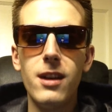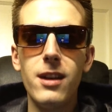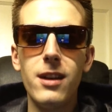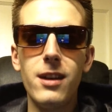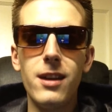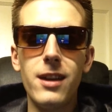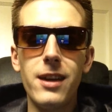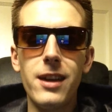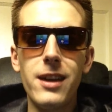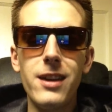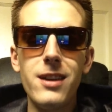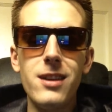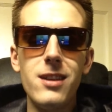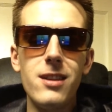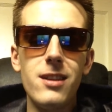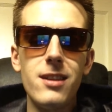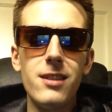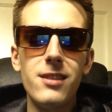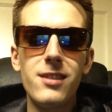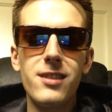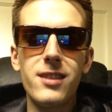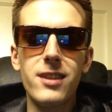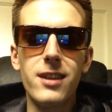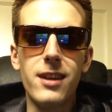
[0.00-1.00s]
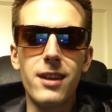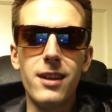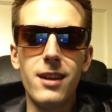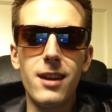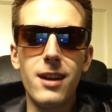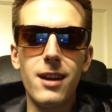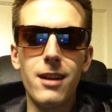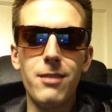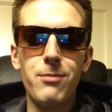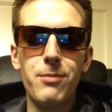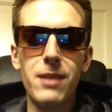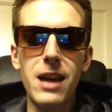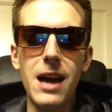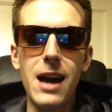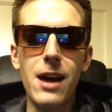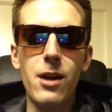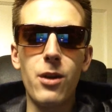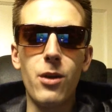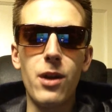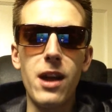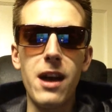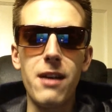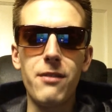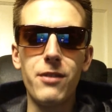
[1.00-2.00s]
He he, he said, uh, "I
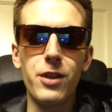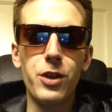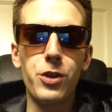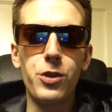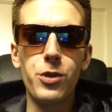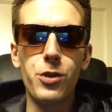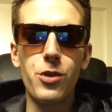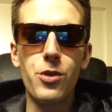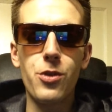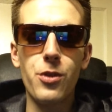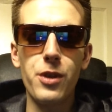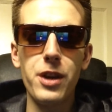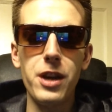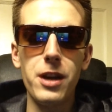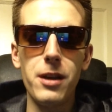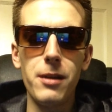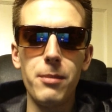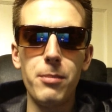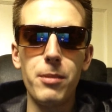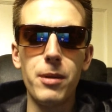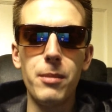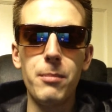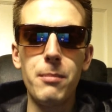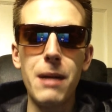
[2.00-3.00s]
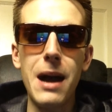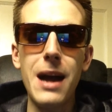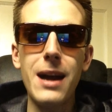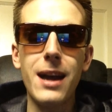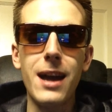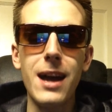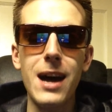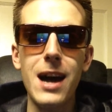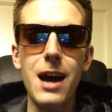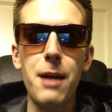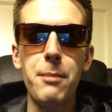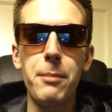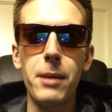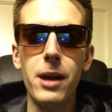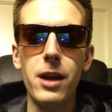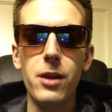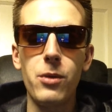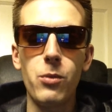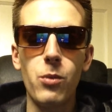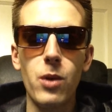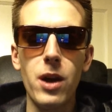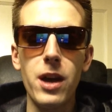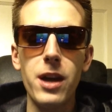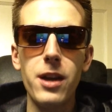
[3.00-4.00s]
don't have a degree, but my guy
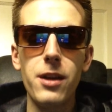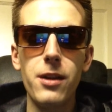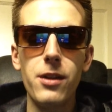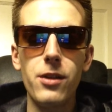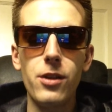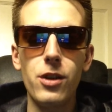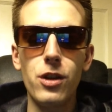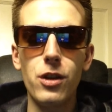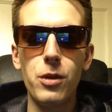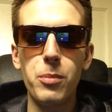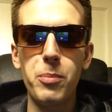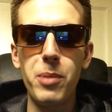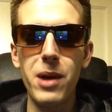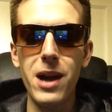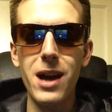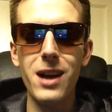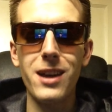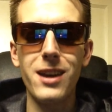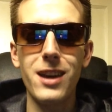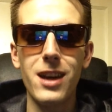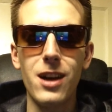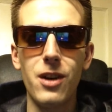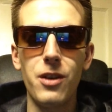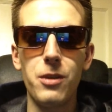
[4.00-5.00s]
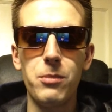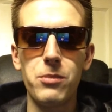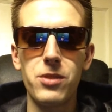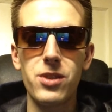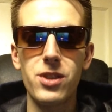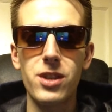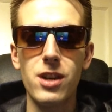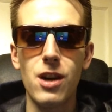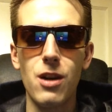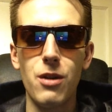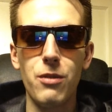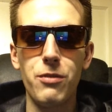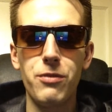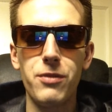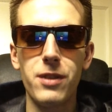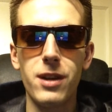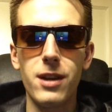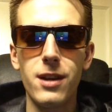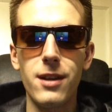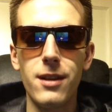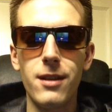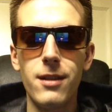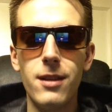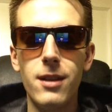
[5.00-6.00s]
made weight." You know, Pacquiao himself
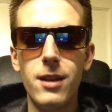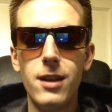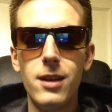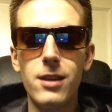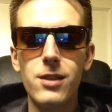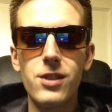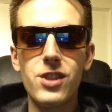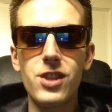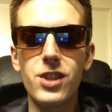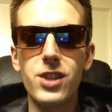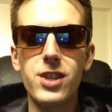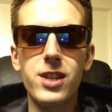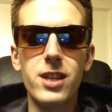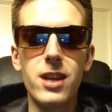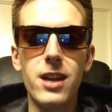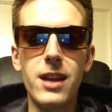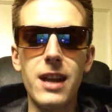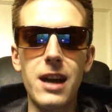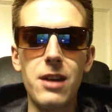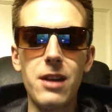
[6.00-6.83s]
uh, just said